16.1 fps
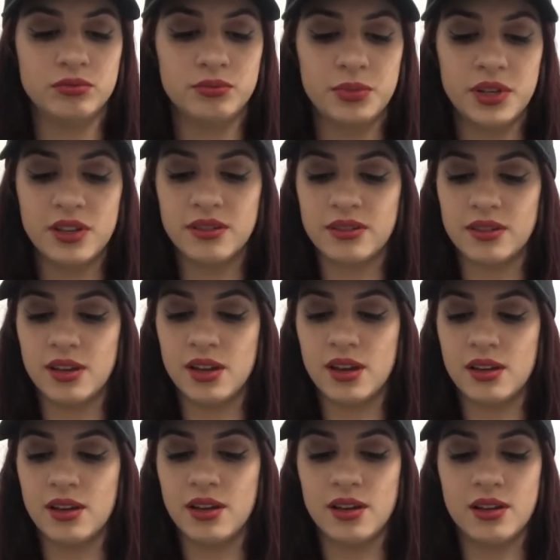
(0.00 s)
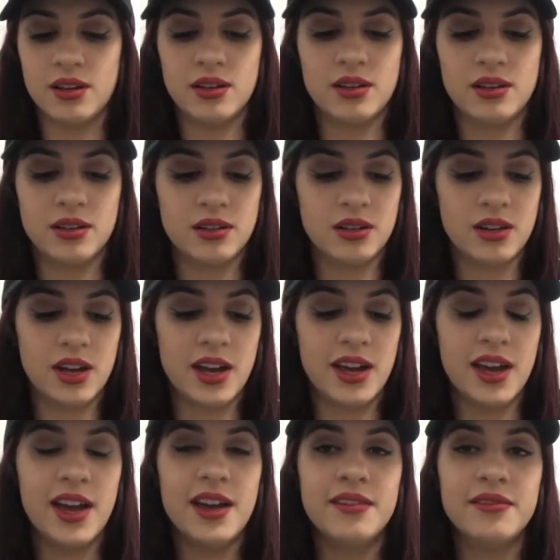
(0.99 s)
because I
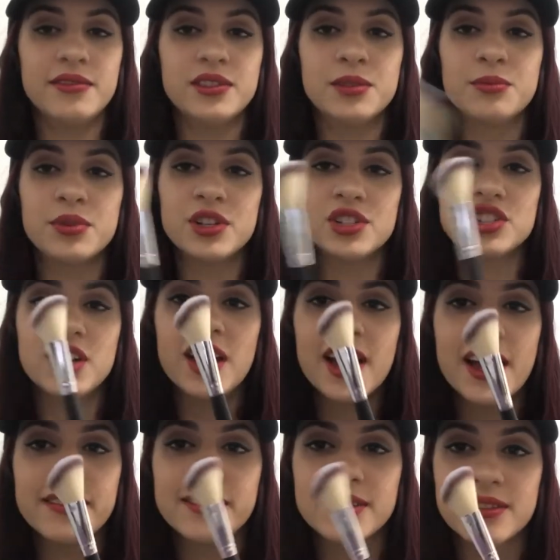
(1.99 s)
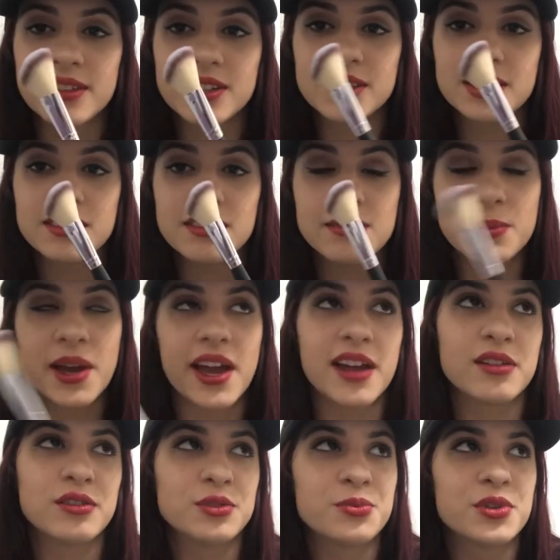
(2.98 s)
have the brush I have that's like this, my
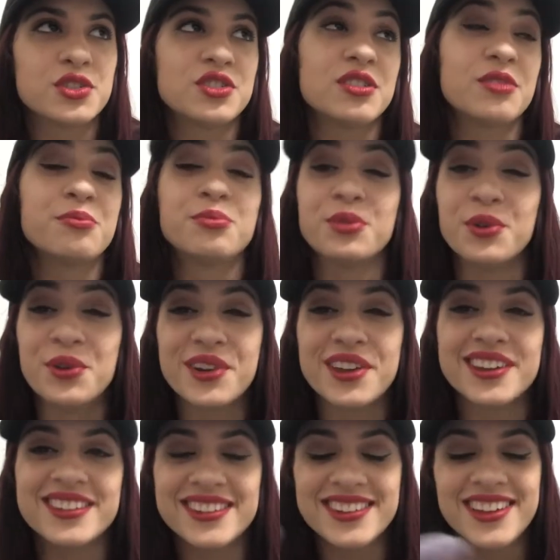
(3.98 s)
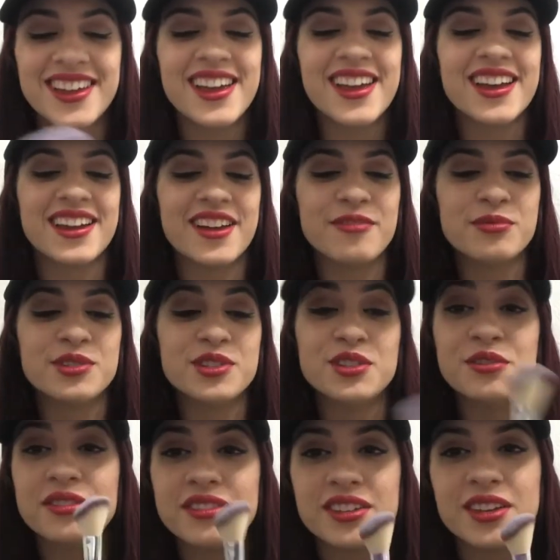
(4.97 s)
angled brush, is broken, and I've been
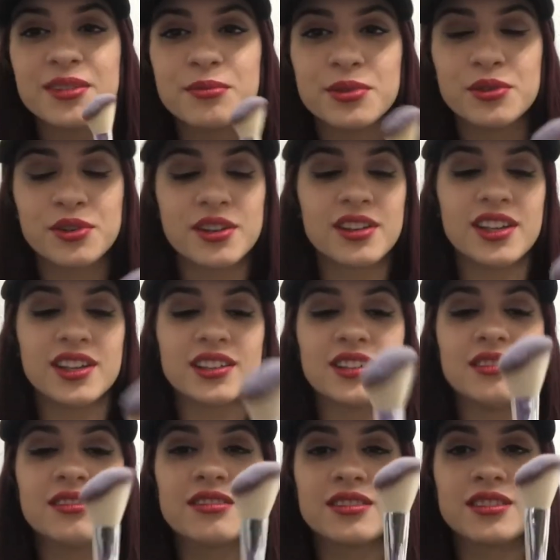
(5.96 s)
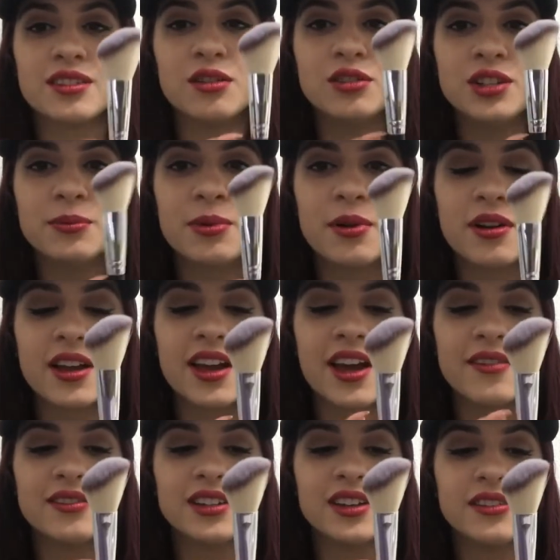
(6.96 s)
using it broken like this. The only part I
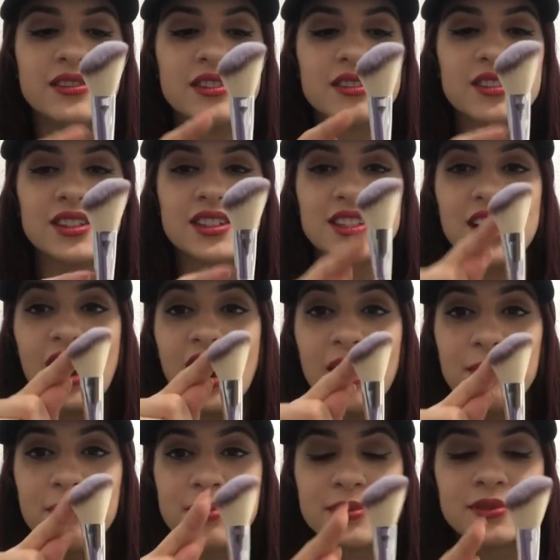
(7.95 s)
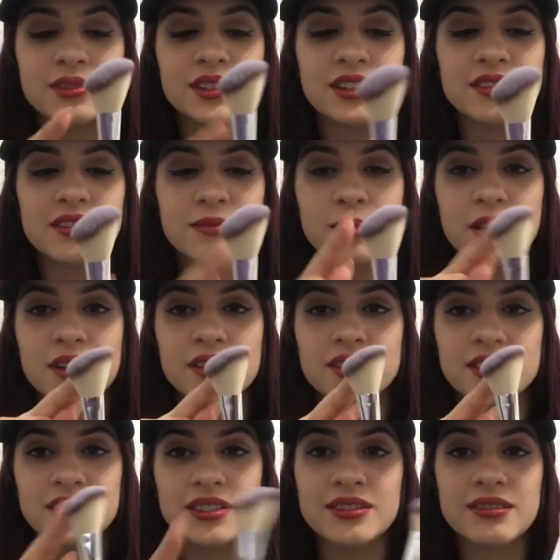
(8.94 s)
have left is the top, this part
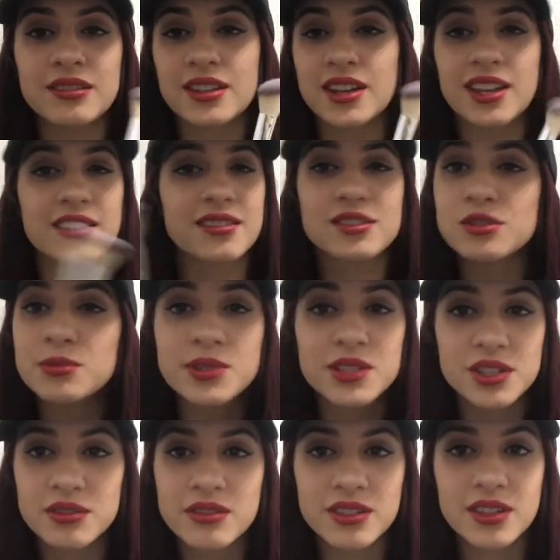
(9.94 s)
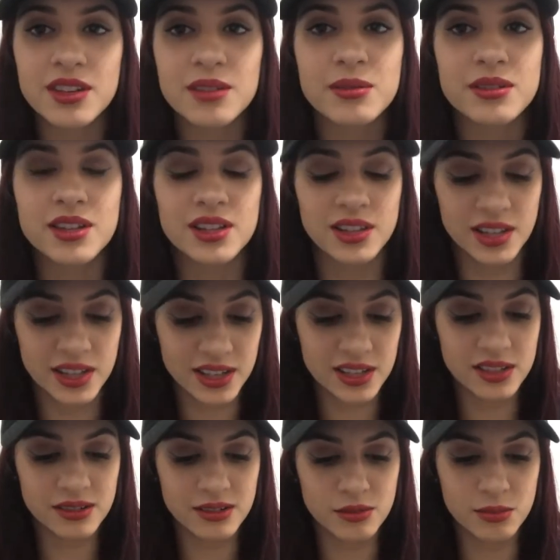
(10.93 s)
and this, and I've still been using it because I like
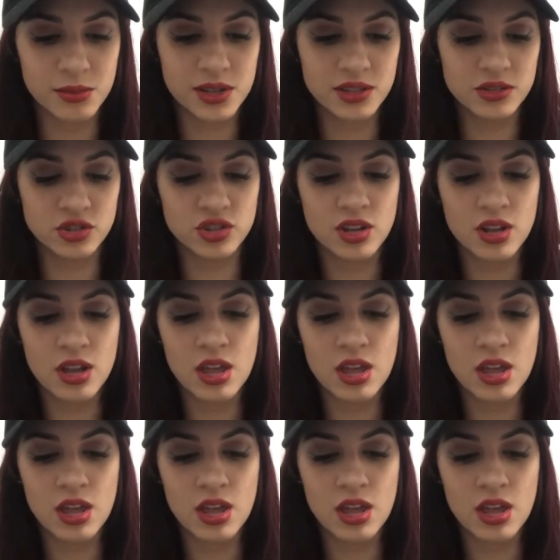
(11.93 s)
it so much.